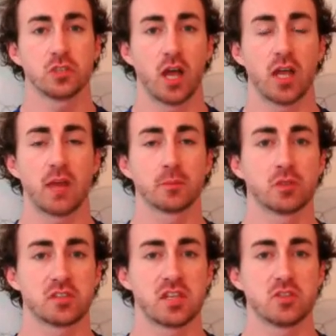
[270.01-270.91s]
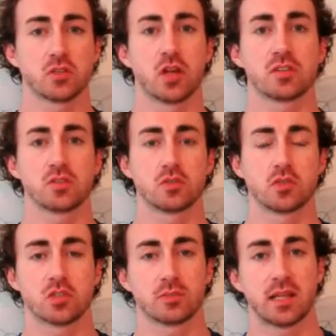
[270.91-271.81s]
I am going to send you across a
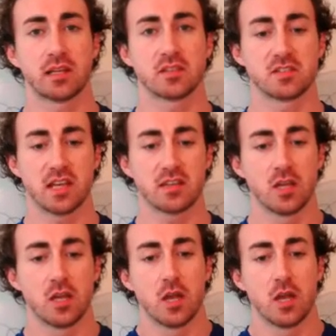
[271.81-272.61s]
nutrition plan, as I said,